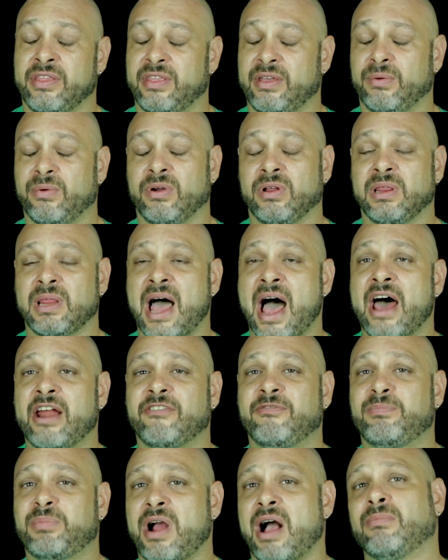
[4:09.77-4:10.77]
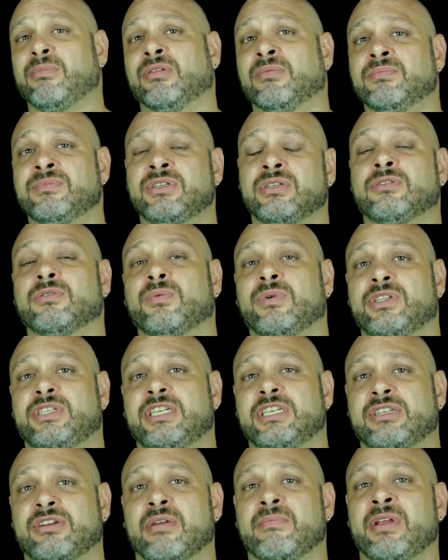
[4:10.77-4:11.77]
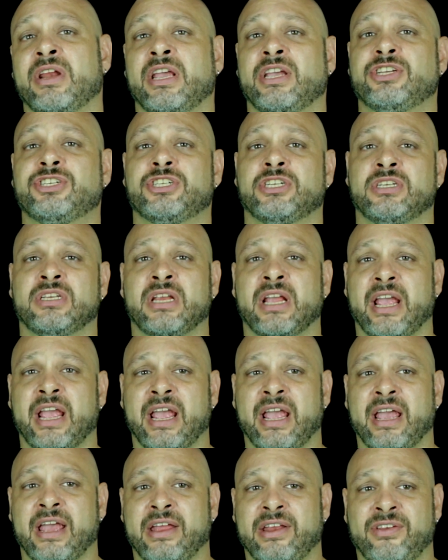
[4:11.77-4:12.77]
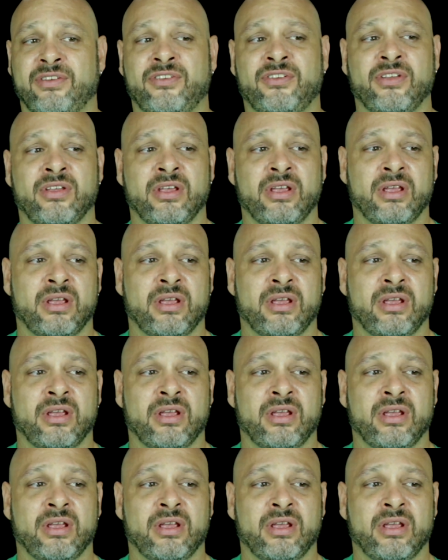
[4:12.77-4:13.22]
There were a lot of problems with discrimination and